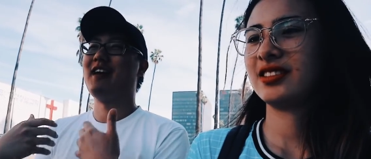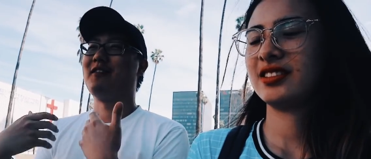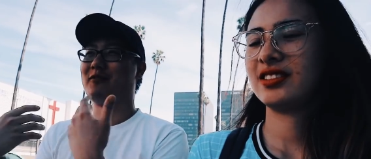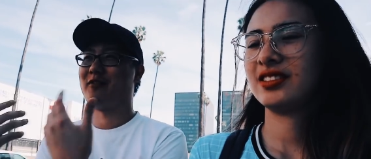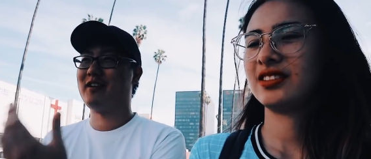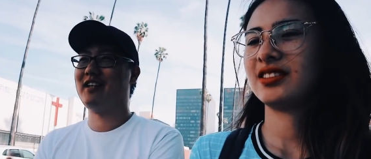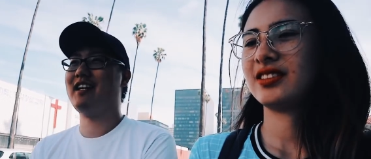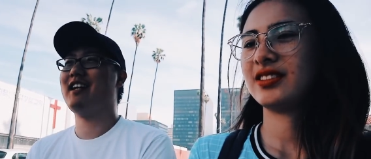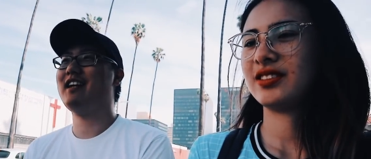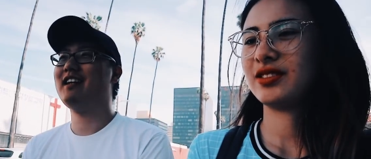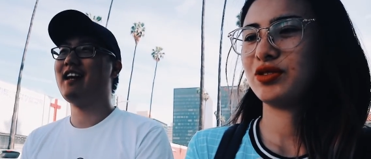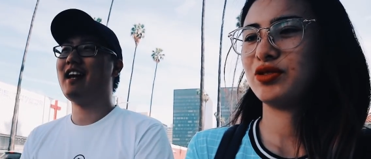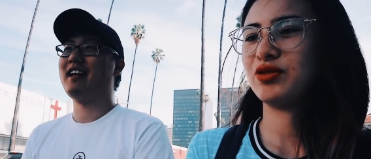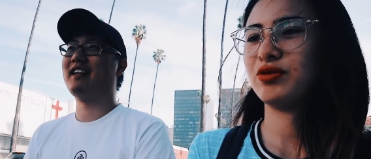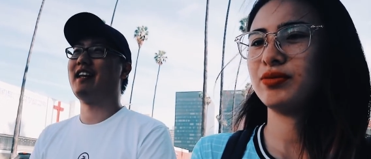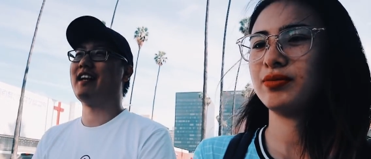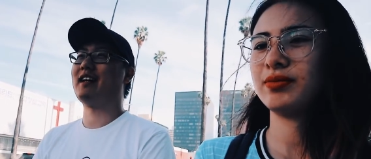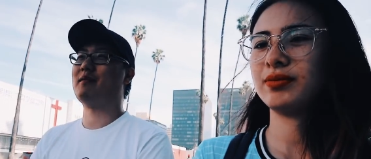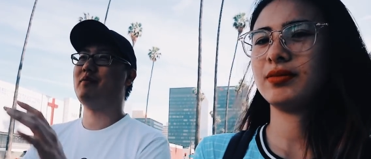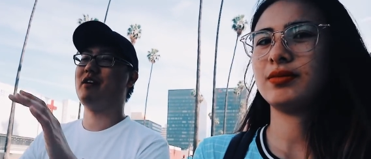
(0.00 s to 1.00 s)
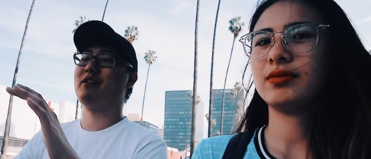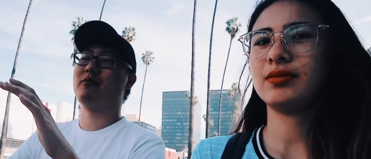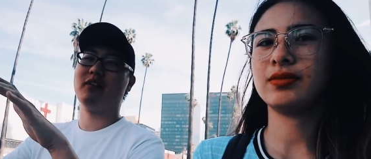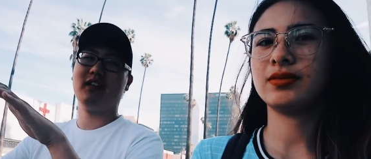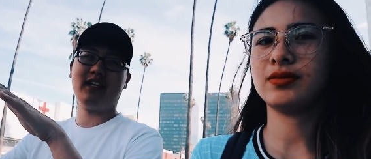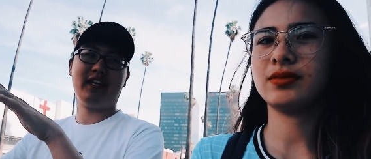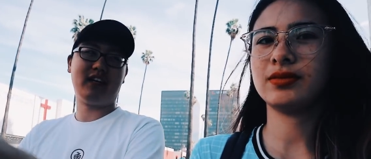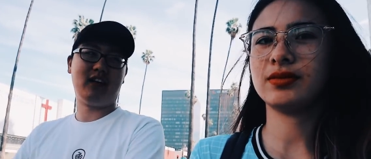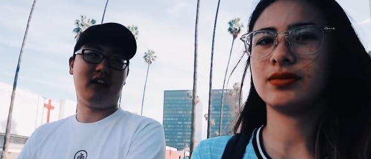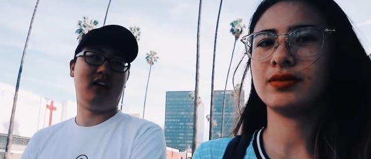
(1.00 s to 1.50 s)
Speaker 1: and read and like
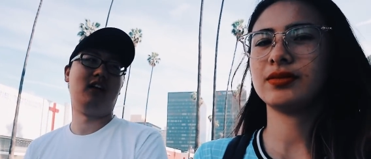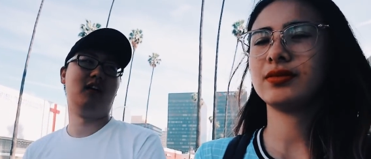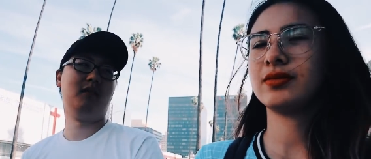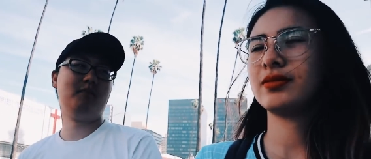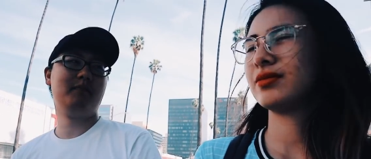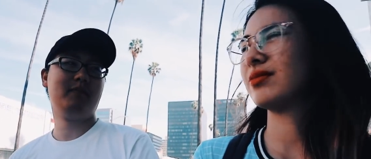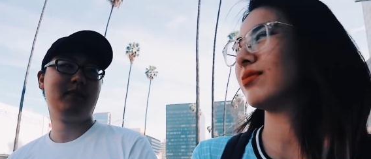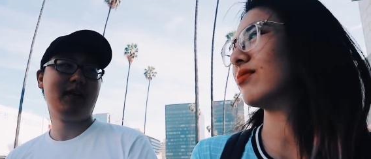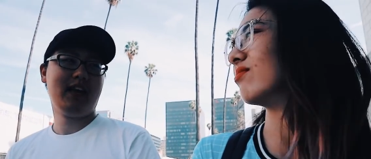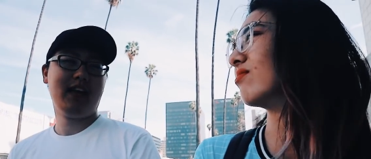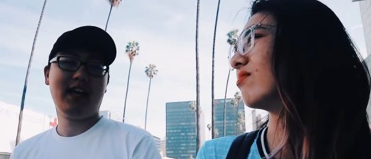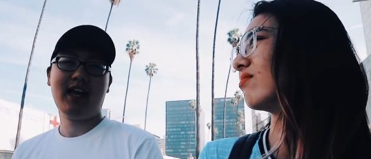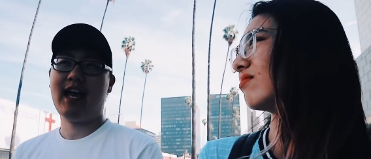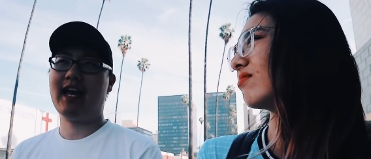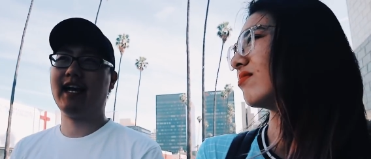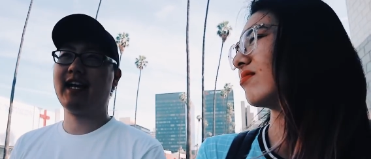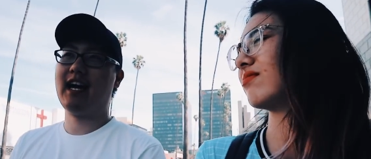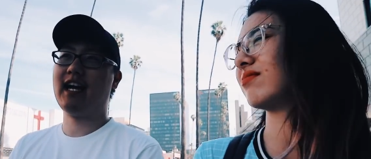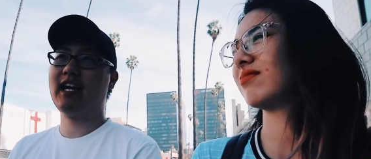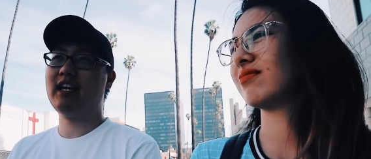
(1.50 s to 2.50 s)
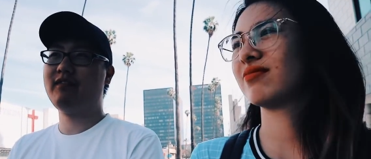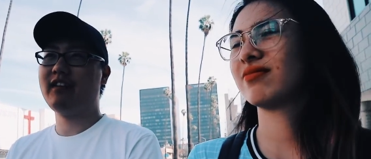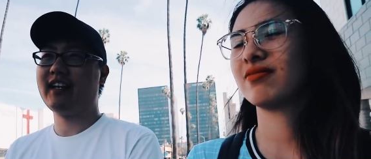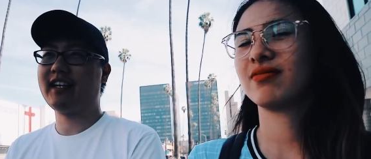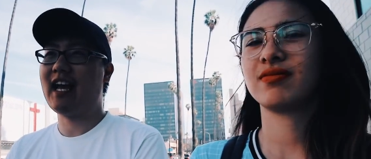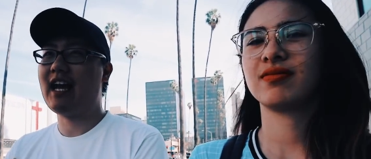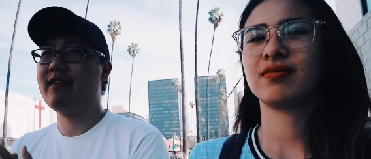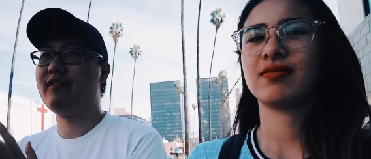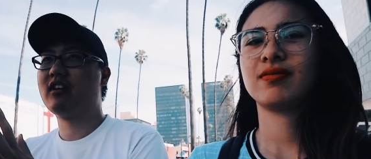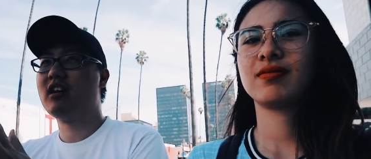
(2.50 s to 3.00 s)
be really calm and kind
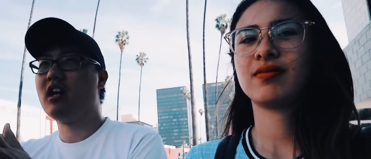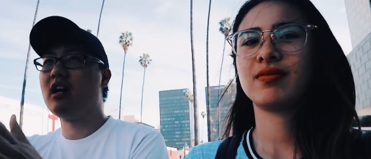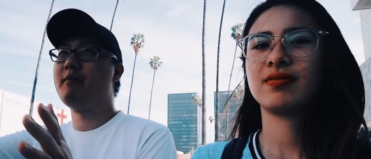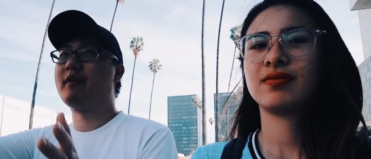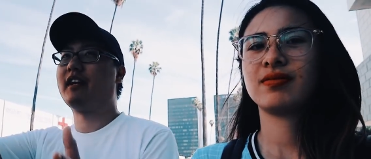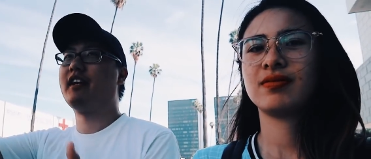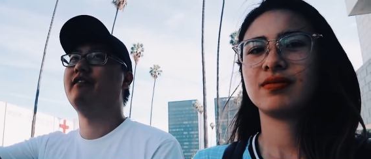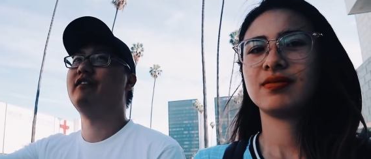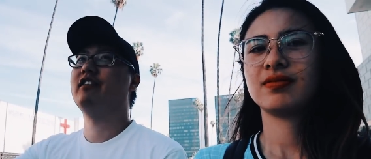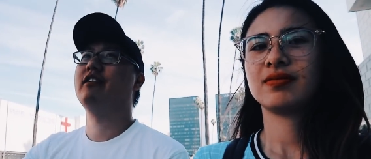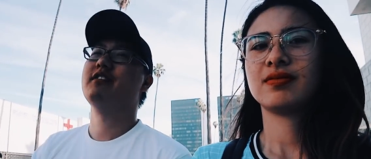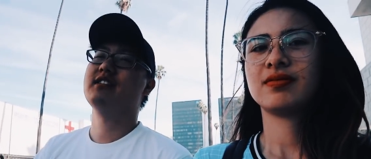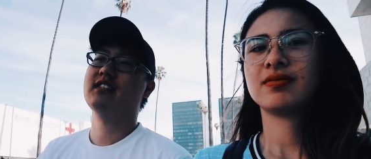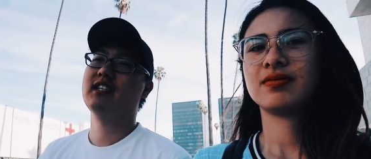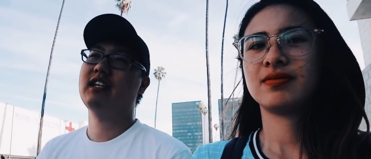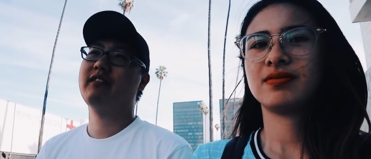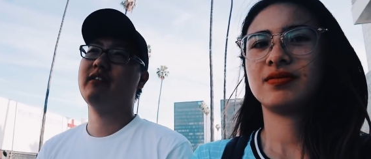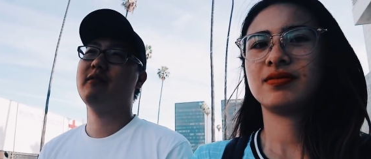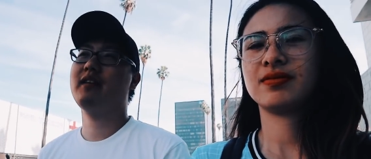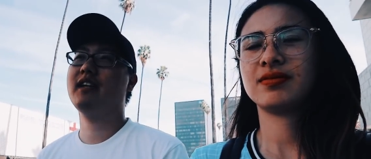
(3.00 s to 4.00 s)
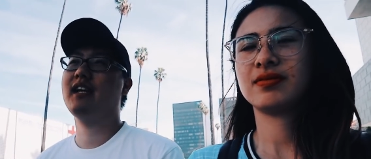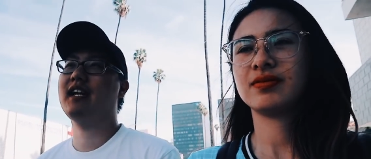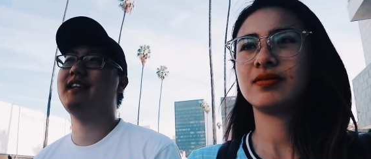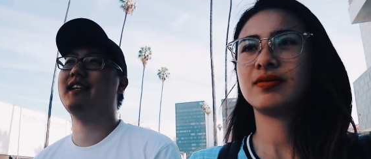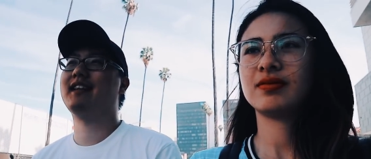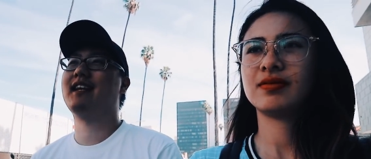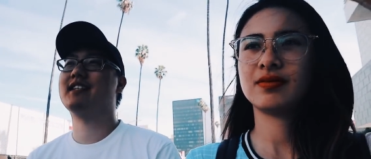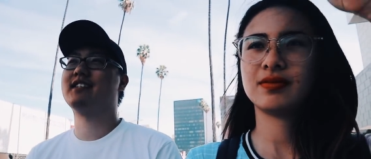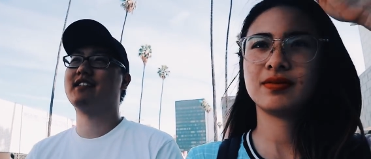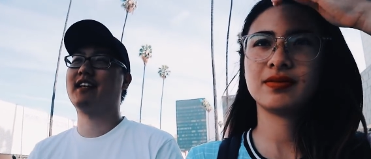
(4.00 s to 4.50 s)
of like have a calming influence on
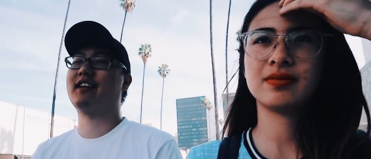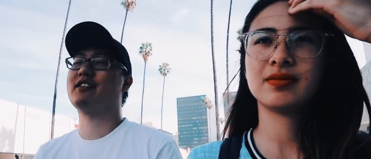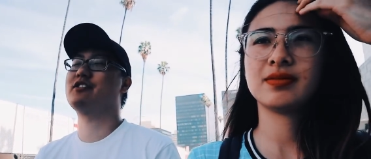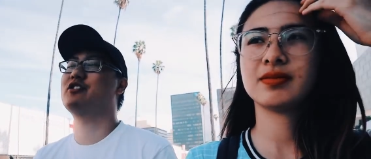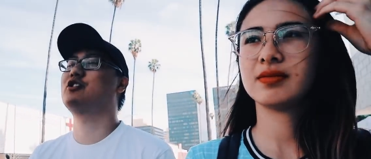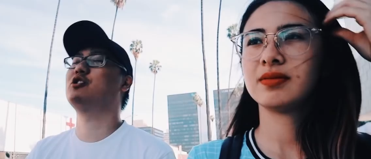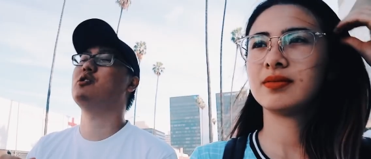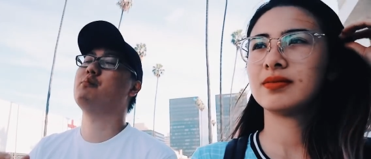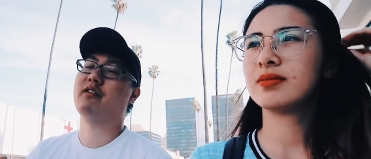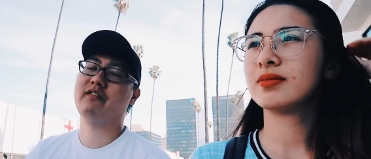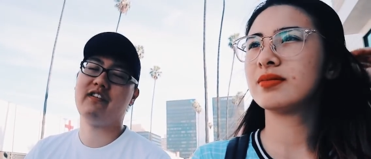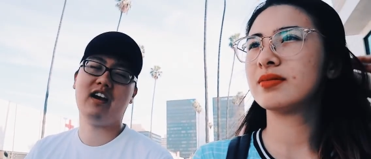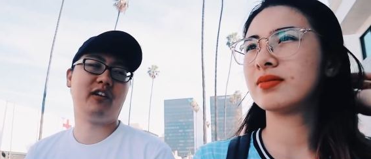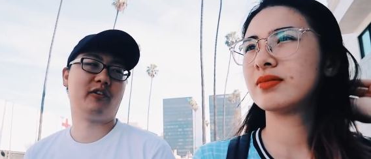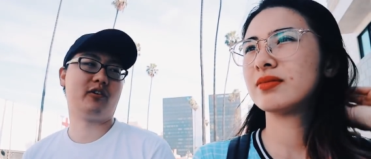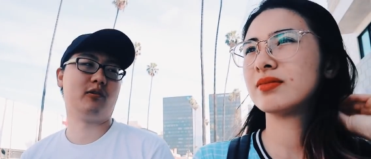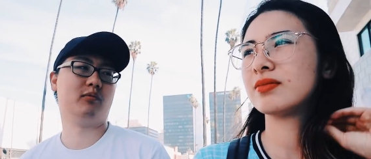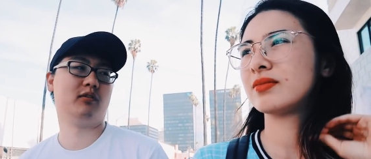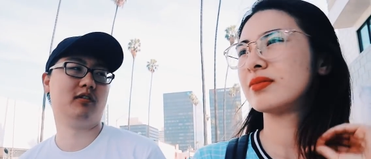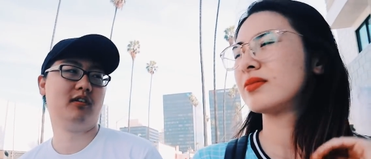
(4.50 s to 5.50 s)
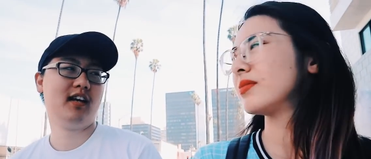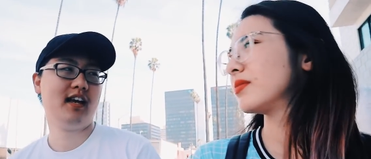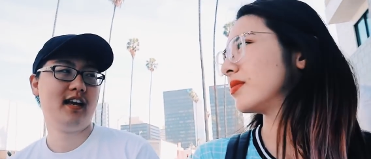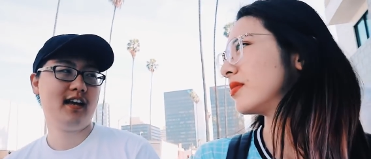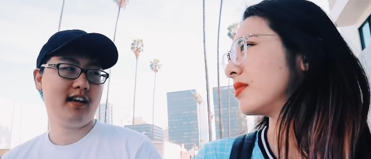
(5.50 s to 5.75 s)
everybody, I think that's like super valuable.